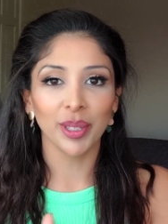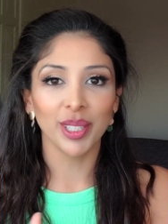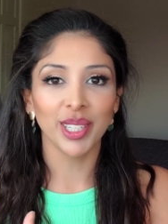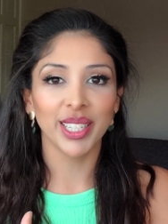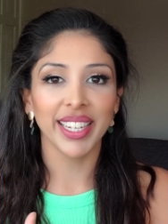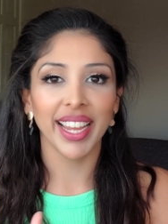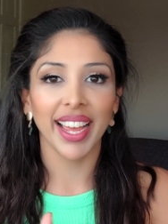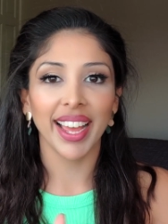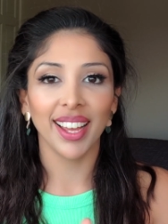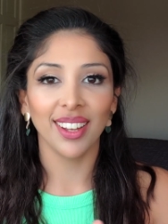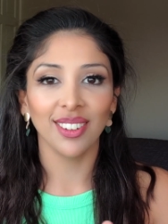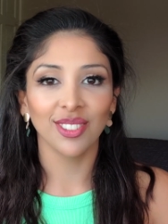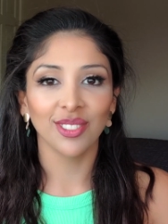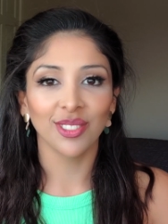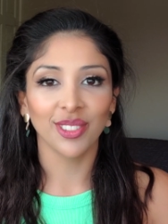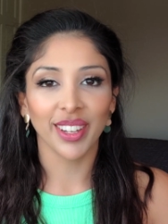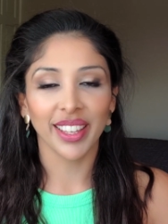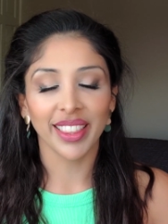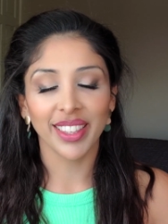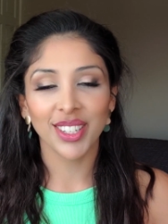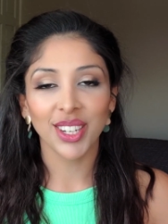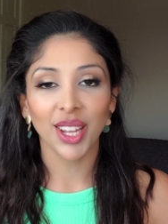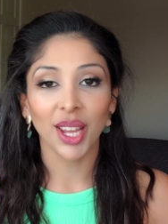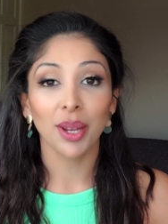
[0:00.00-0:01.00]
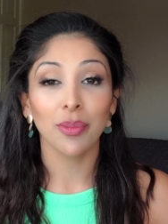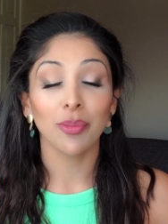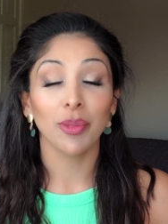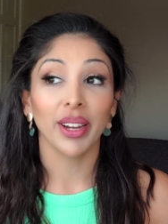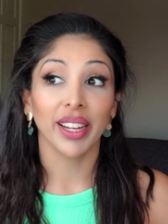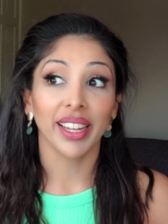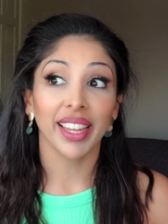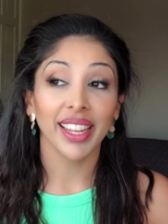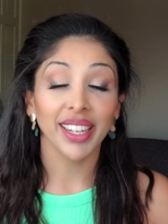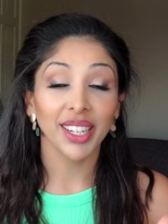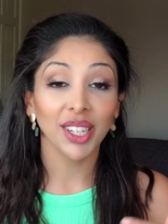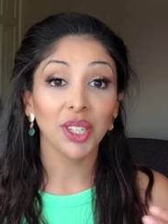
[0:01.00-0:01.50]
you down with
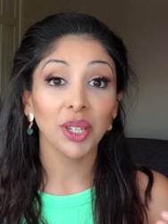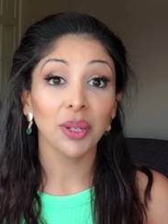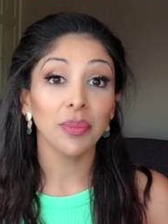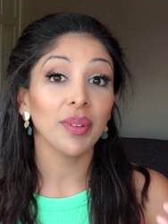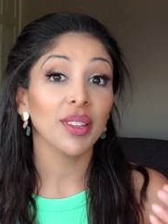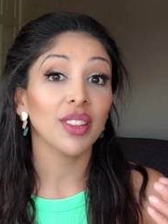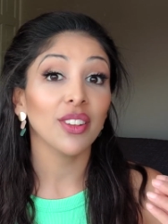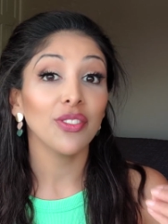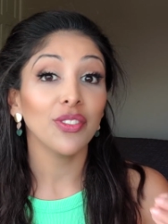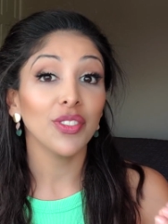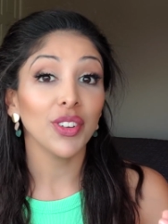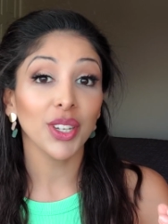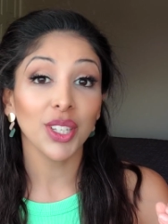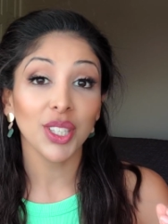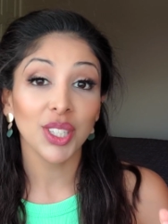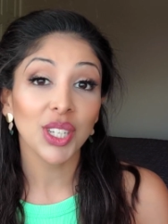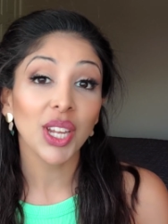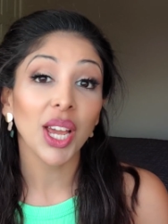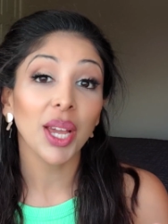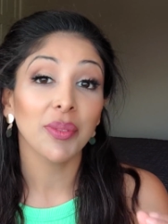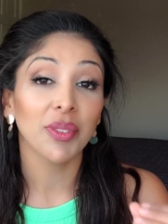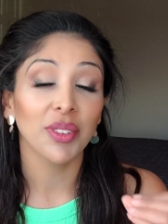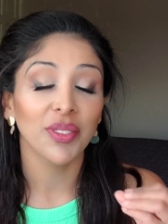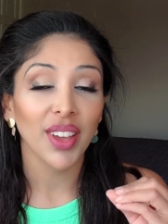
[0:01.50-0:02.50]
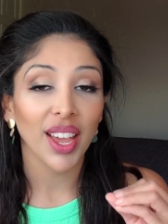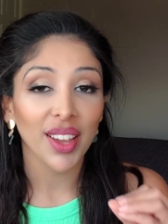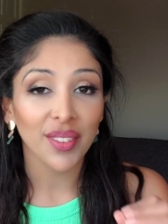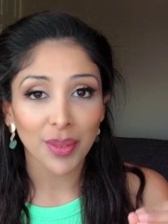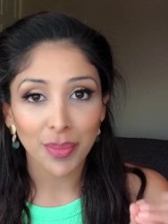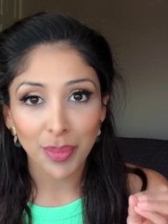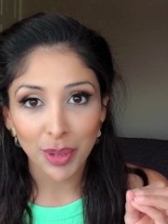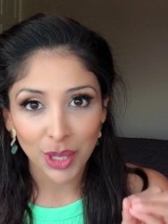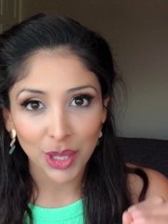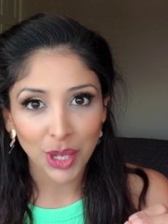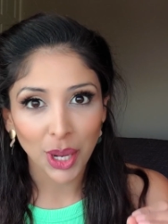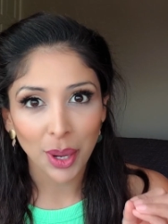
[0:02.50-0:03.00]
turmeric and it could be the first time you've ever
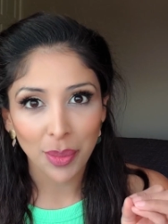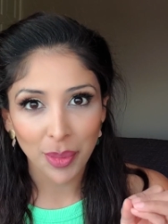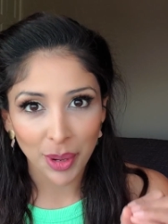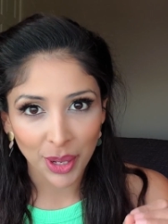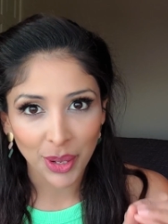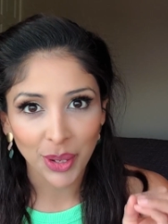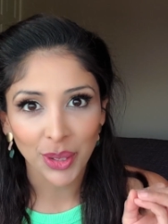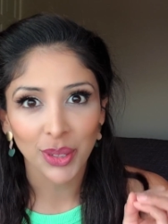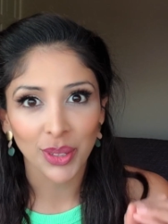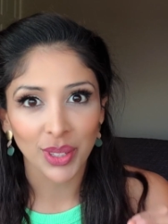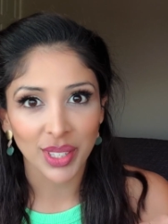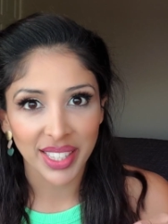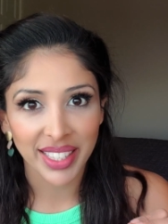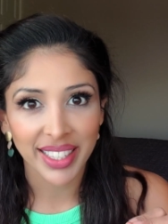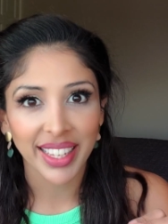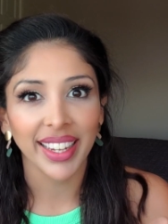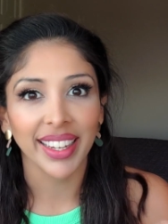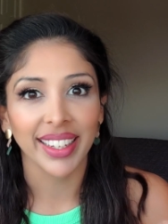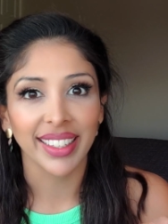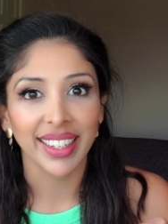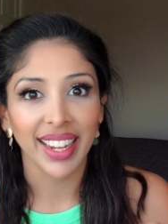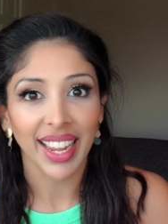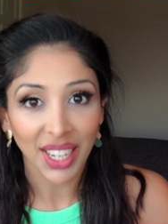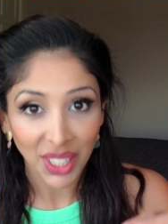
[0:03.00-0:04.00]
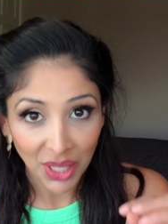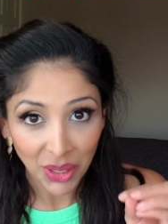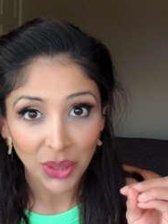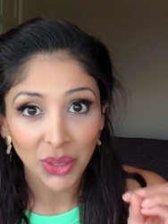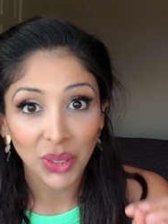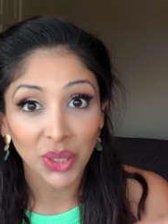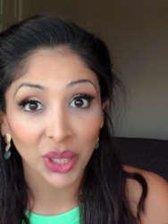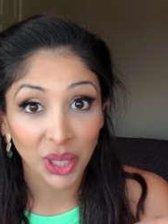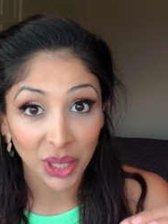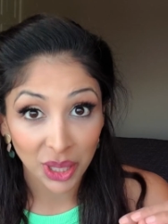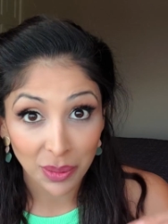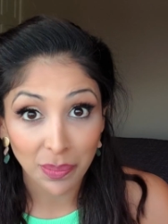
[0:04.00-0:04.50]
put turmeric on your skin and you
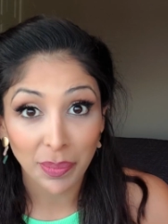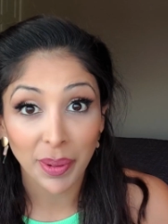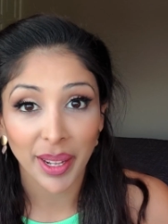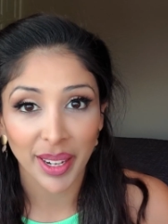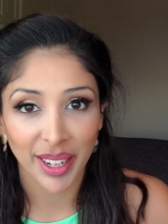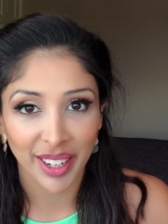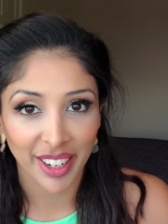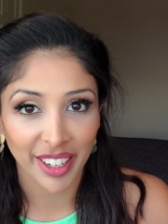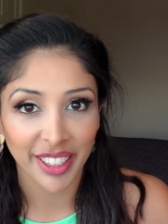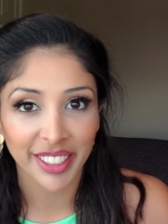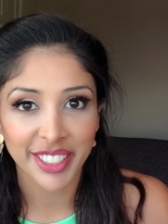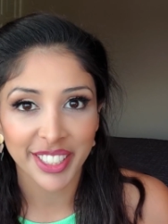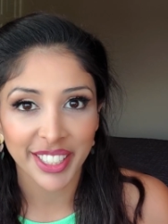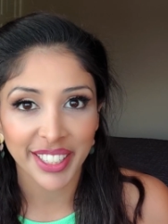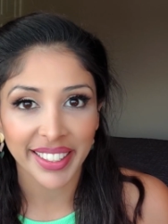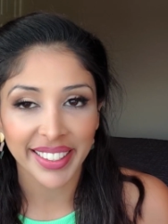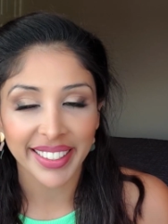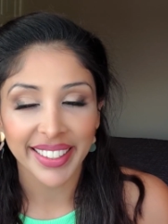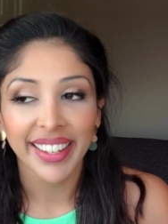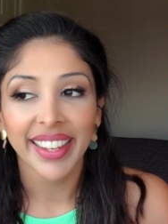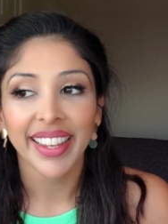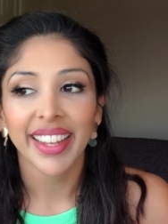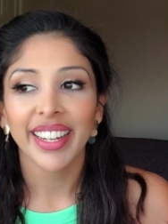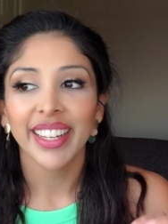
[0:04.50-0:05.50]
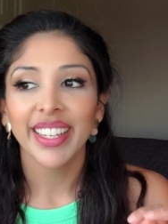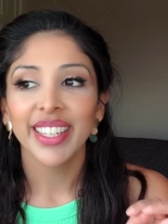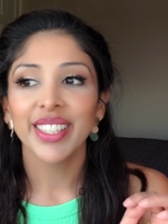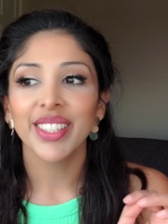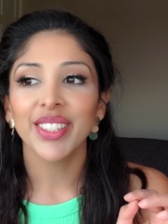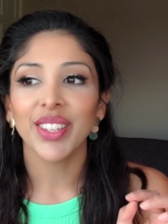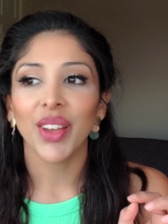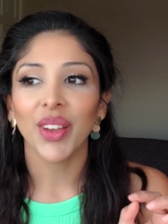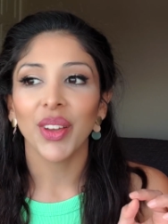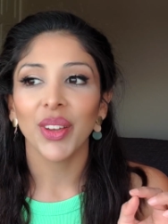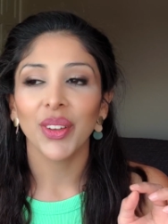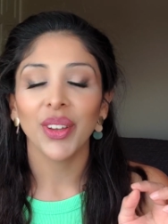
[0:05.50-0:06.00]
could be allergic.
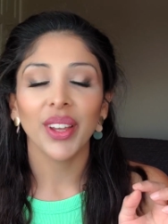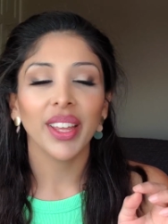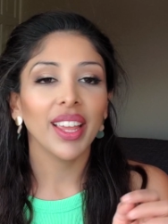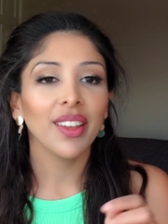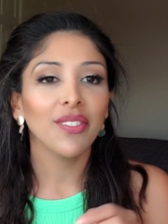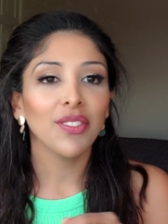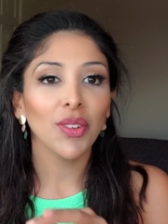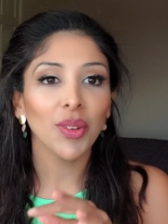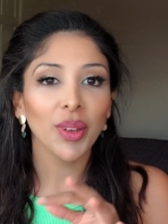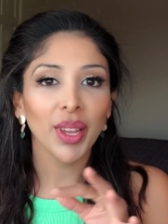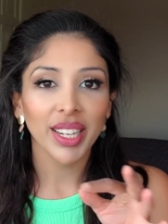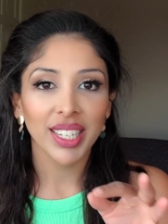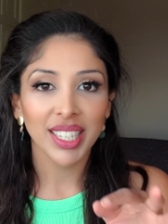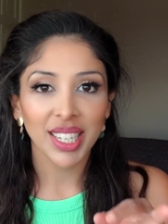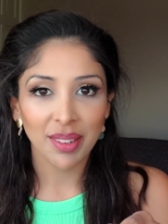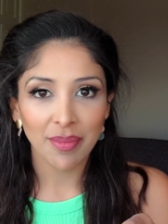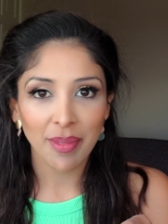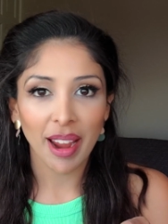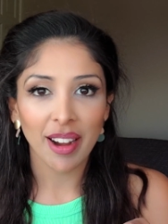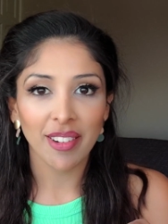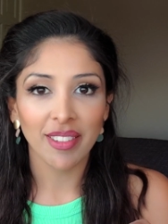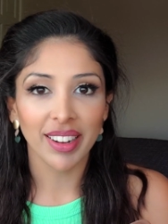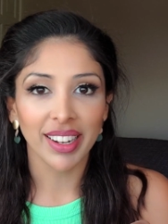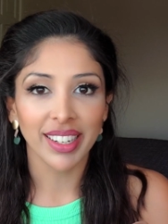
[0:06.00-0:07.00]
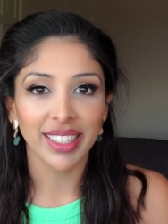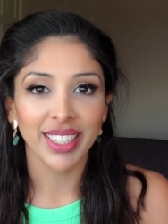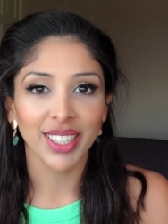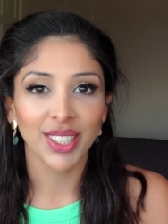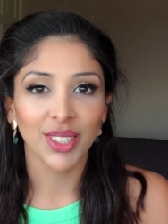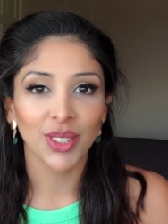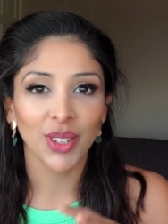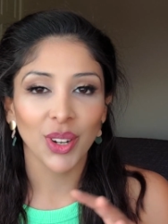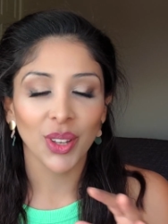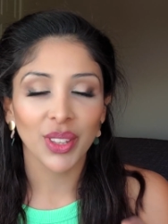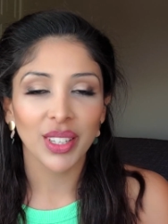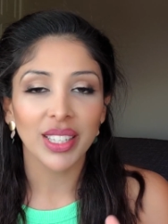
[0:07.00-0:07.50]
So if you're getting married and
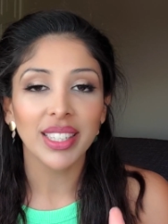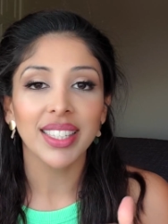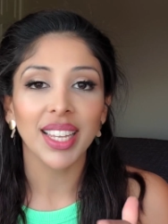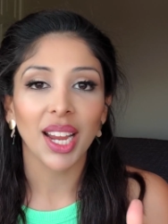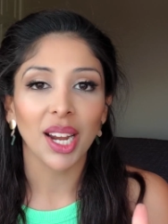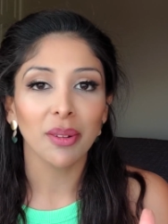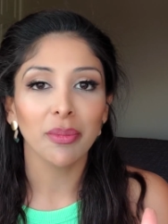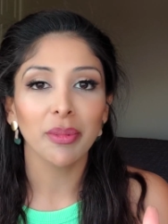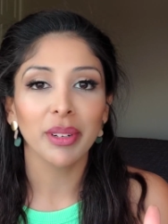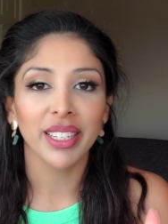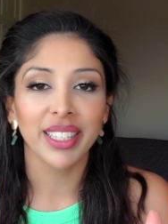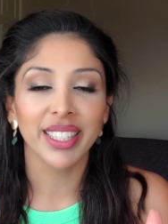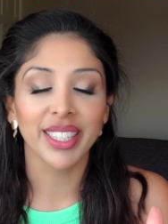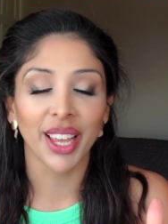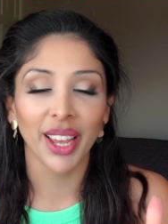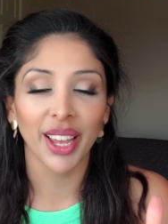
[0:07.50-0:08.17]
you know the ceremony is